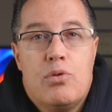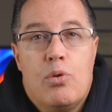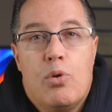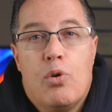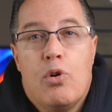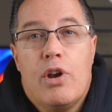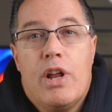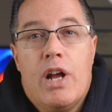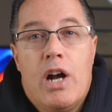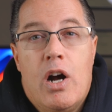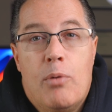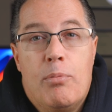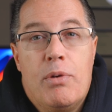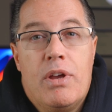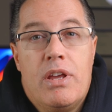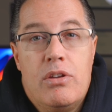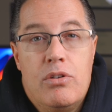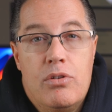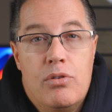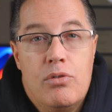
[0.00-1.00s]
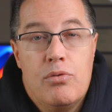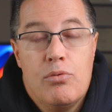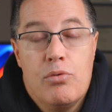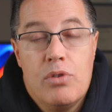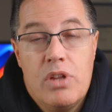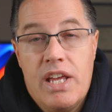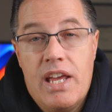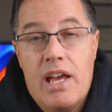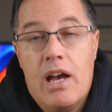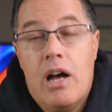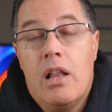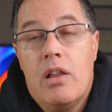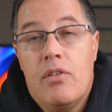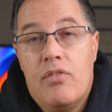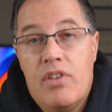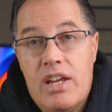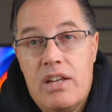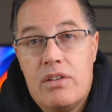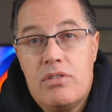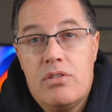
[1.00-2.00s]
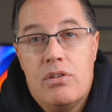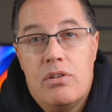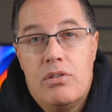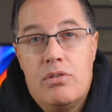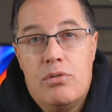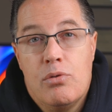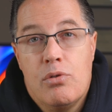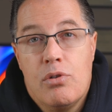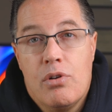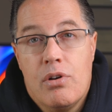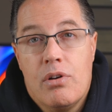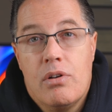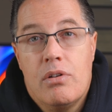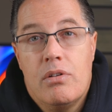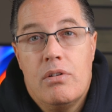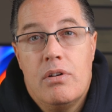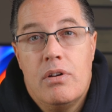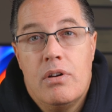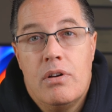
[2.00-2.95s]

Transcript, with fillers: toward helping you really elevate your